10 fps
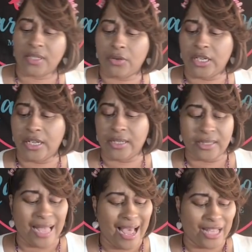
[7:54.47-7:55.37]
on the
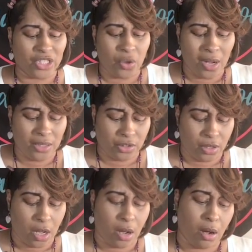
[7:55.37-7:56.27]
inside. Sort of.
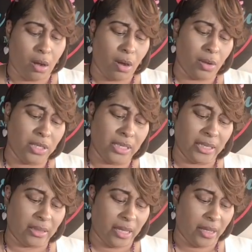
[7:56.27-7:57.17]
Oh, look
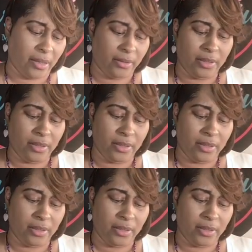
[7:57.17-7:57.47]
at that.